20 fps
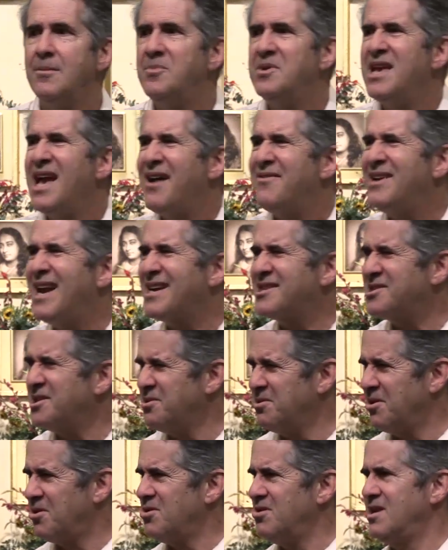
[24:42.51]
But you haven't actually
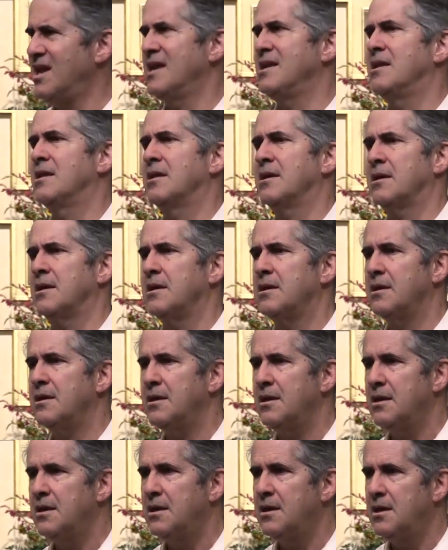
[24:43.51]
learned anything.
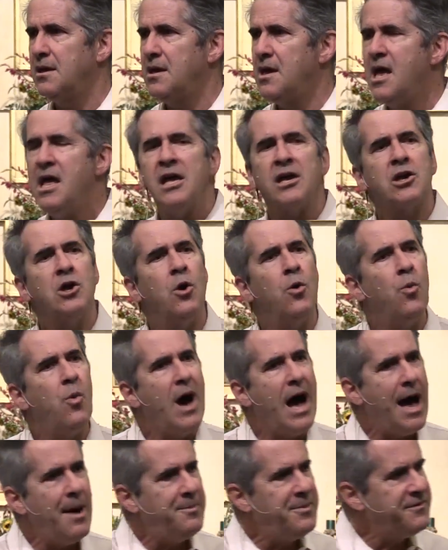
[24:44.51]

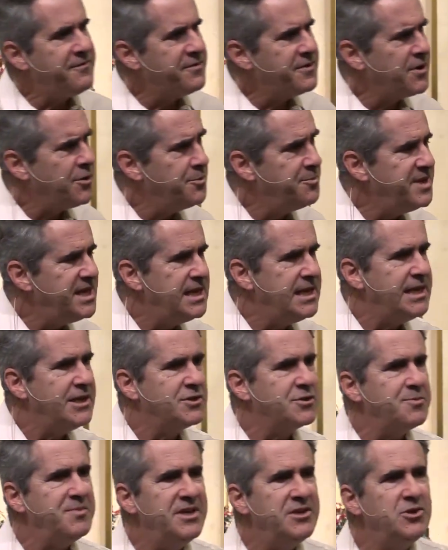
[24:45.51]
Cooperative
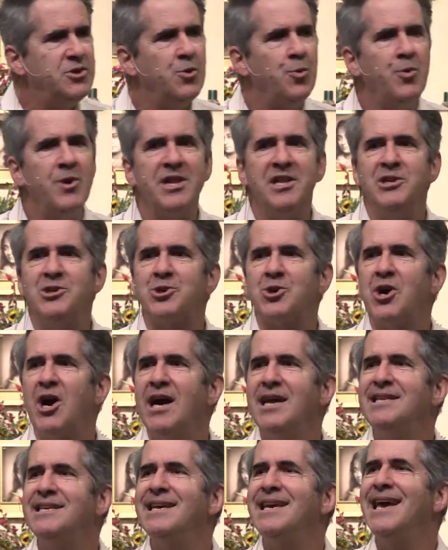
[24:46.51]
obedience means you're really
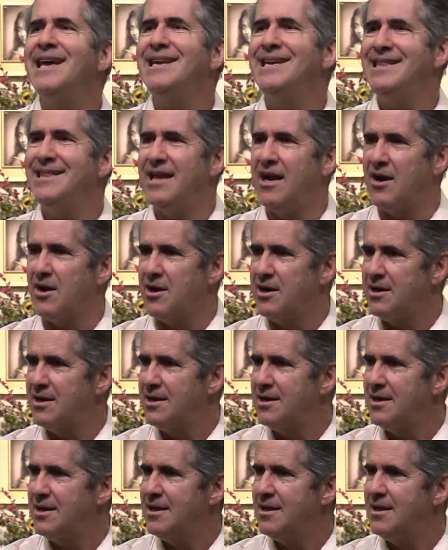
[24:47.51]
trying to get in there.
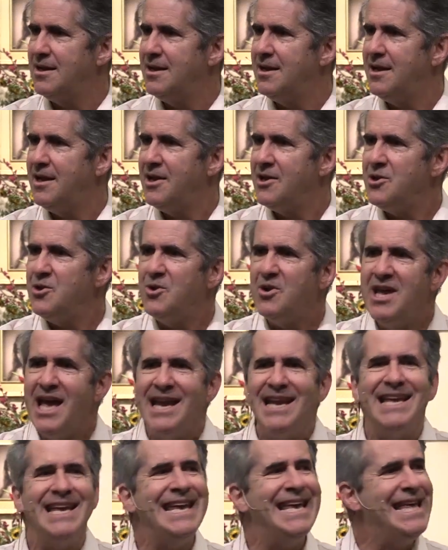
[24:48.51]
You're
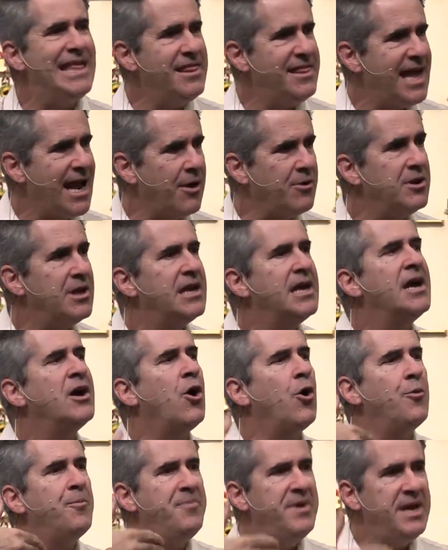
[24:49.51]
getting in there.
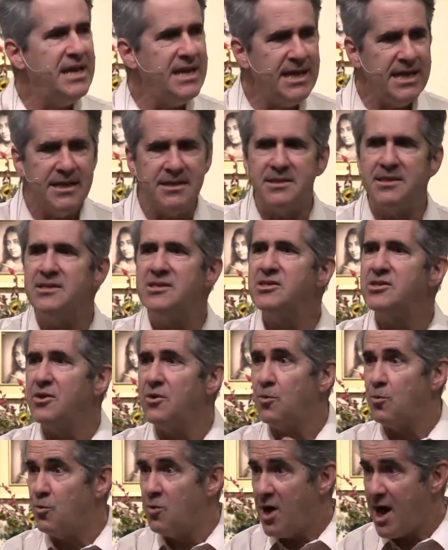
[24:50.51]
Obedience is
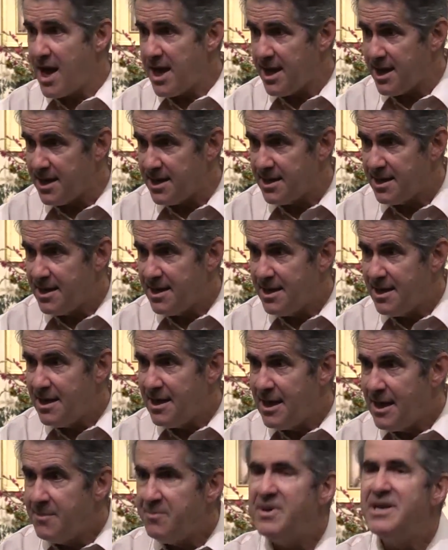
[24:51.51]
still right,
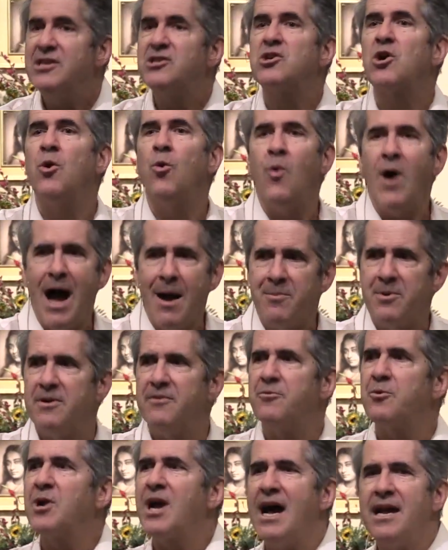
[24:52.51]
but it's
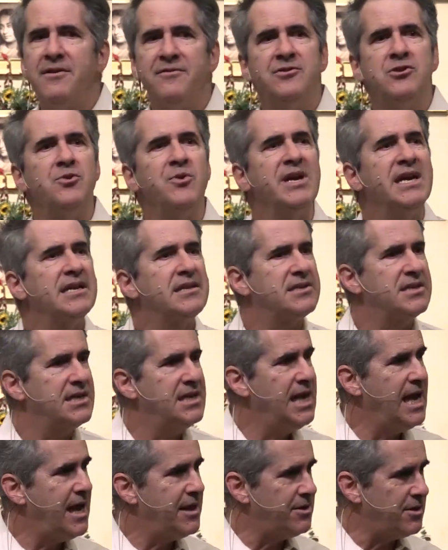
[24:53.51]
cooperative. We're kind of doing it
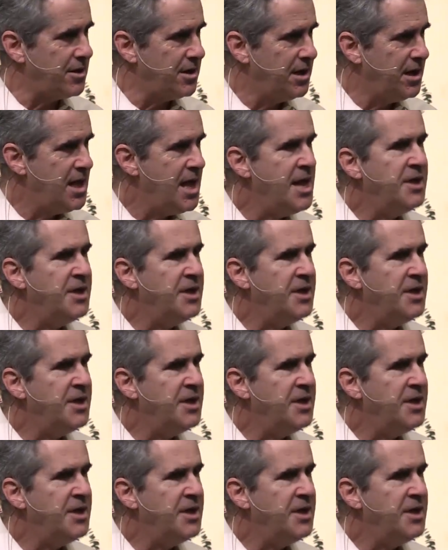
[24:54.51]
together.